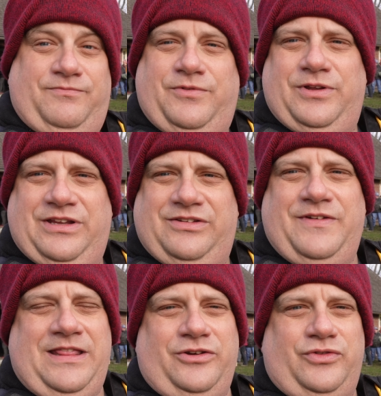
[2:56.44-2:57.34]
for this
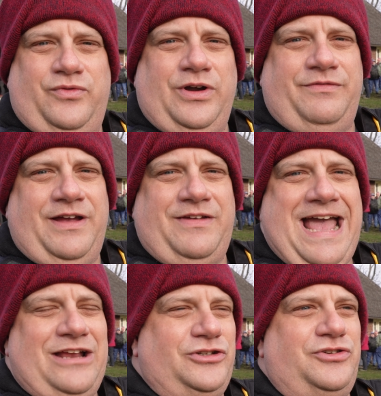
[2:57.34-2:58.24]
event there's 45
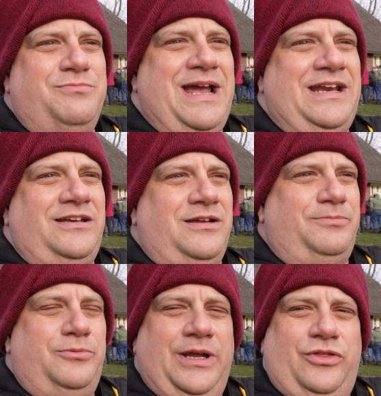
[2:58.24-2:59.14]
caches, you might end up
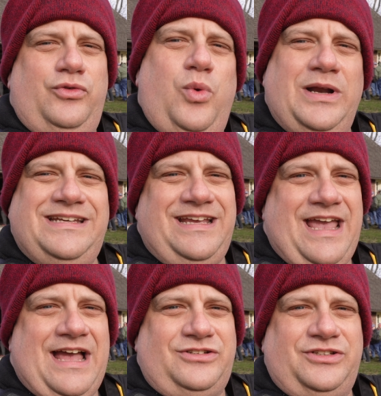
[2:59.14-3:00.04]
with 20
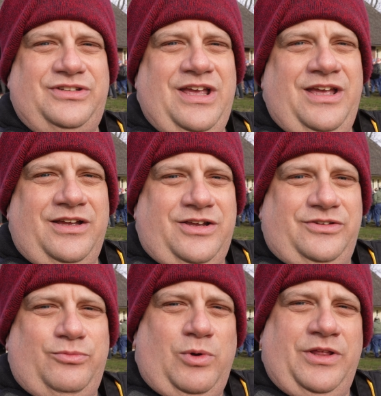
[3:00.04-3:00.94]
caches
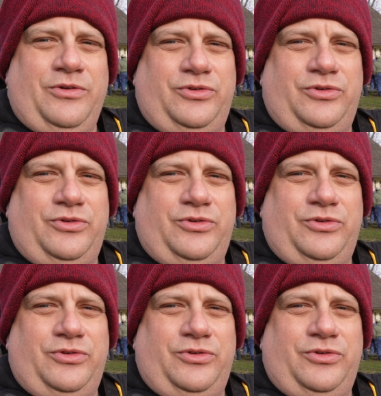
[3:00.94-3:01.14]
because one of those